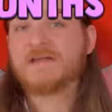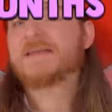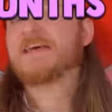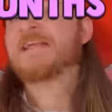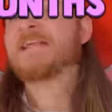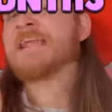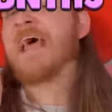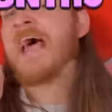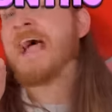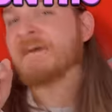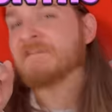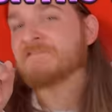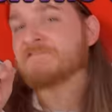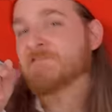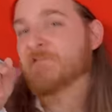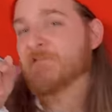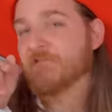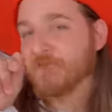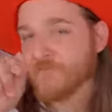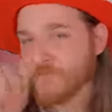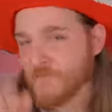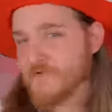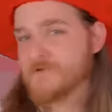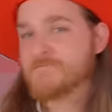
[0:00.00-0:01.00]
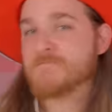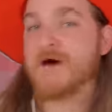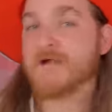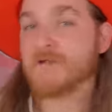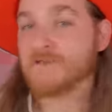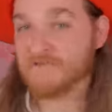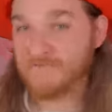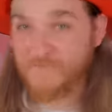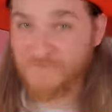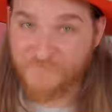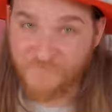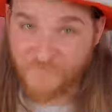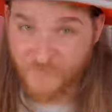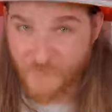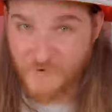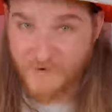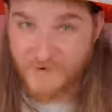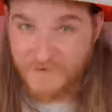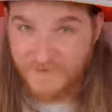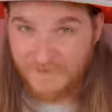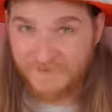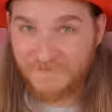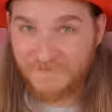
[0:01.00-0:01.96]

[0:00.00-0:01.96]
to get an extra three months for free.